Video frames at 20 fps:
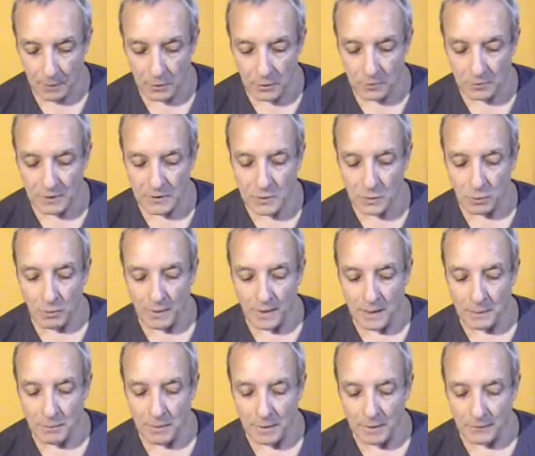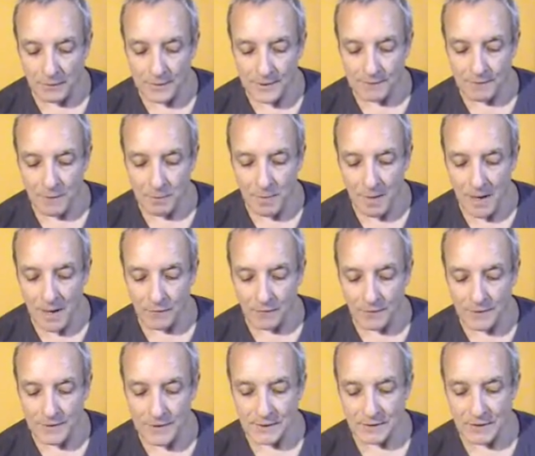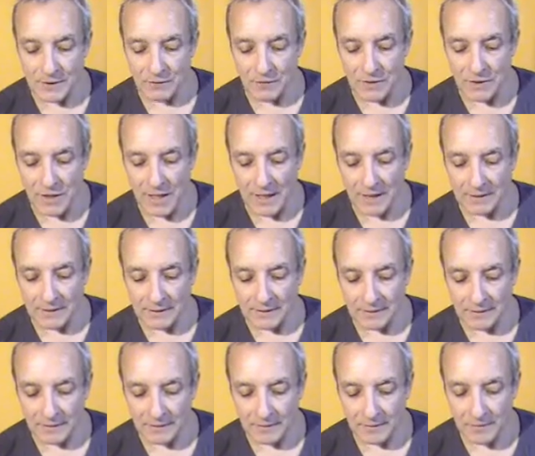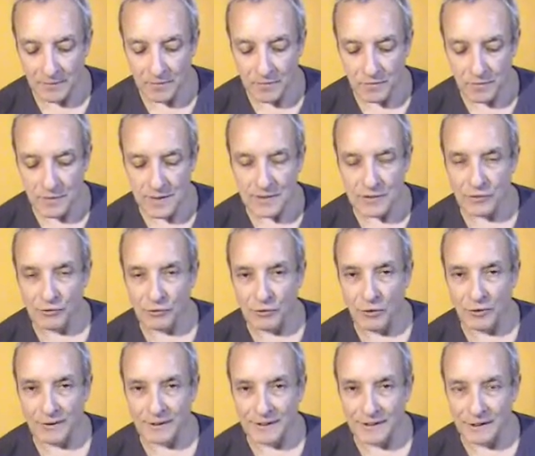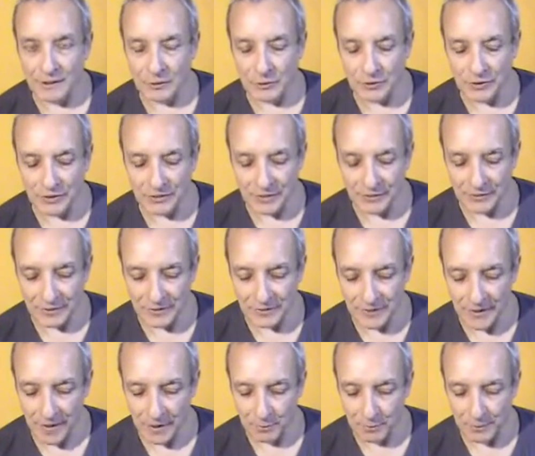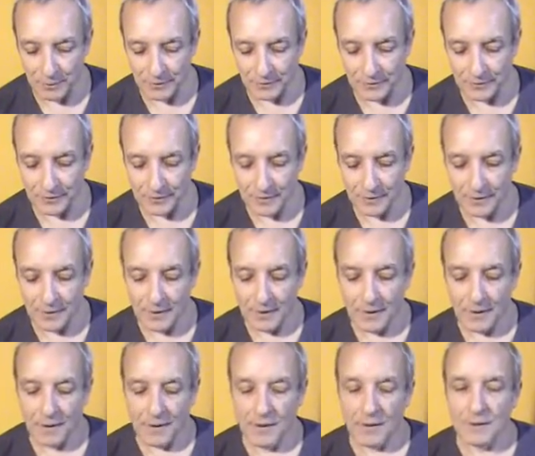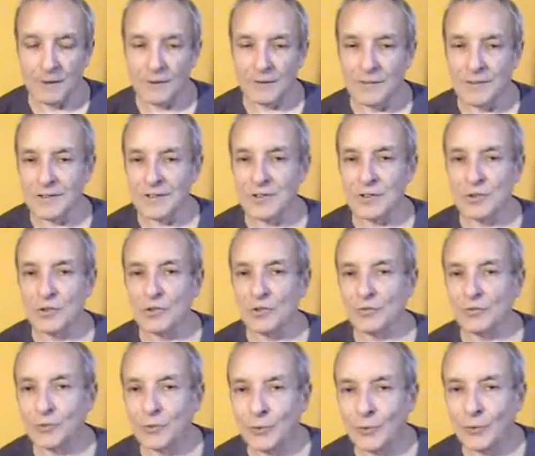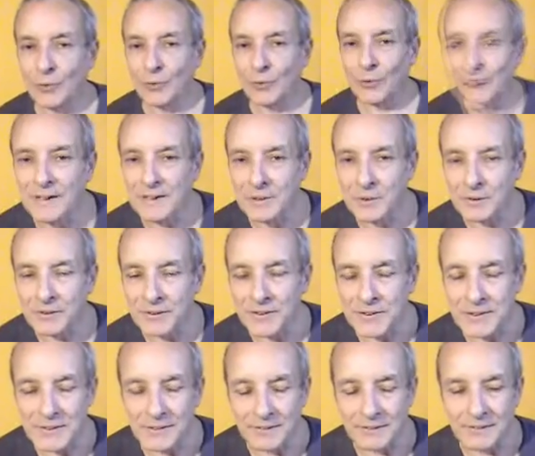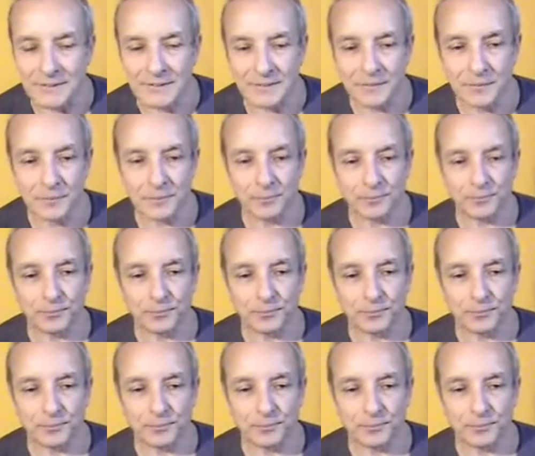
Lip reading: don't need to worry about the Svabhavas and the Vijnanas. These are all included in the Dharmas. Now this twofold egolessness,